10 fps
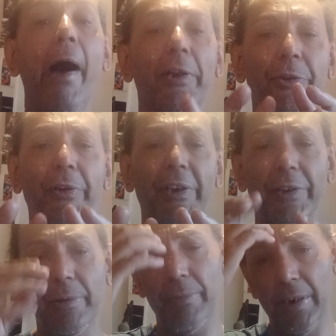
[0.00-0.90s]

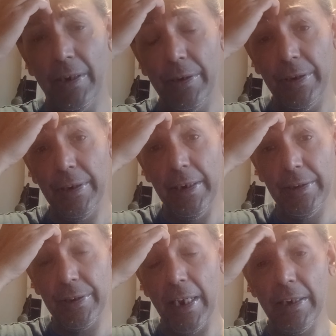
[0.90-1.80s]
Judaism. You see, in
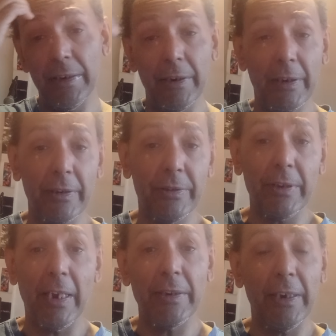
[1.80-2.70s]

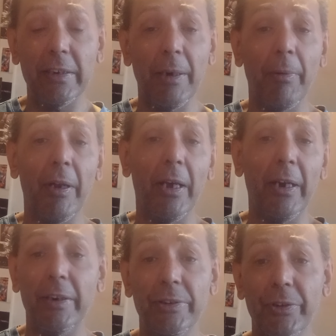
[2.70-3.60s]

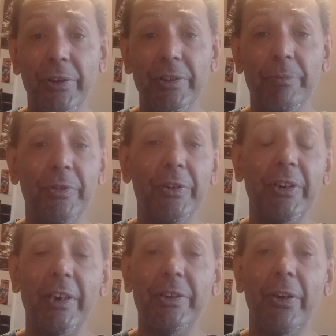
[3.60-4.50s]
Kabbalah and Judaism, Jewish
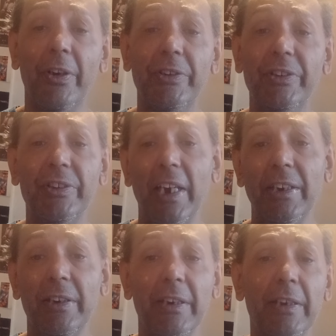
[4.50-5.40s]
angelology,
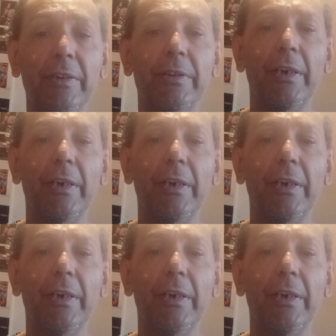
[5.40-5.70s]
Satan is